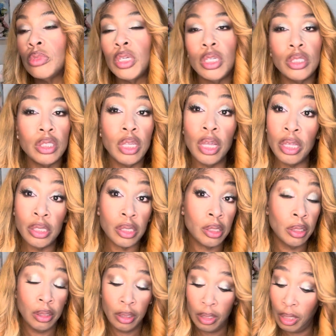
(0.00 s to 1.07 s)
It's
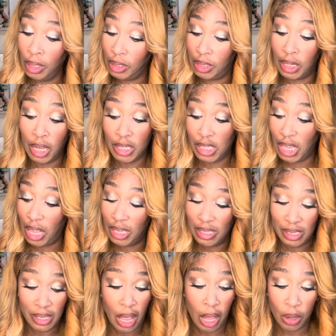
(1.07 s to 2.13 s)

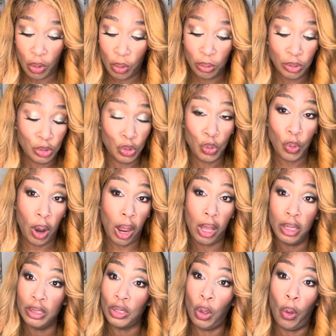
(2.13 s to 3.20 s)
not going to do
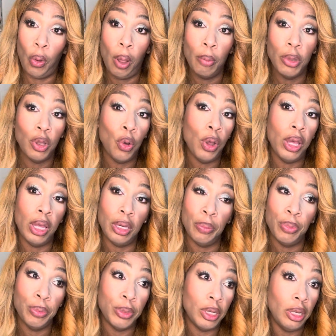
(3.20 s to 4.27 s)
right. So I'm going to go ahead and
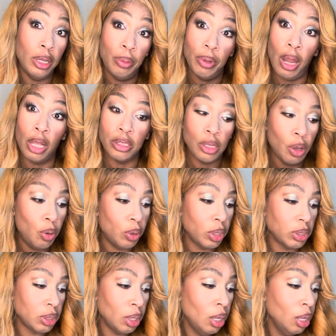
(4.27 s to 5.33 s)
put the lip gloss on.
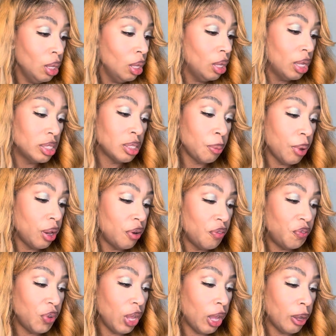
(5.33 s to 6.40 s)
Because as a matter
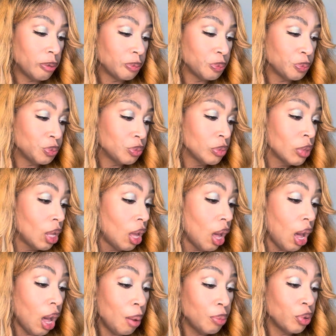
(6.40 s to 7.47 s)
of fact,
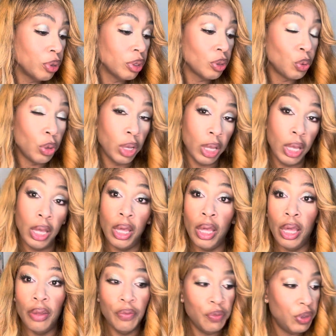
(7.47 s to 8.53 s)
I'm going to go ahead
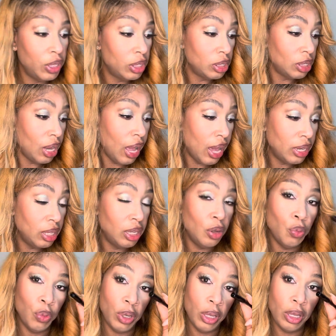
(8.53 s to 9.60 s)
and finish lining
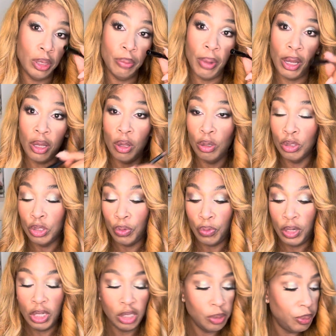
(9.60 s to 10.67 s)
it with my Costa
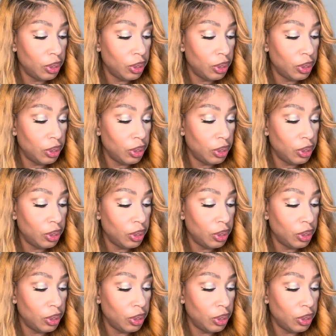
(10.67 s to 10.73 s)
Rich.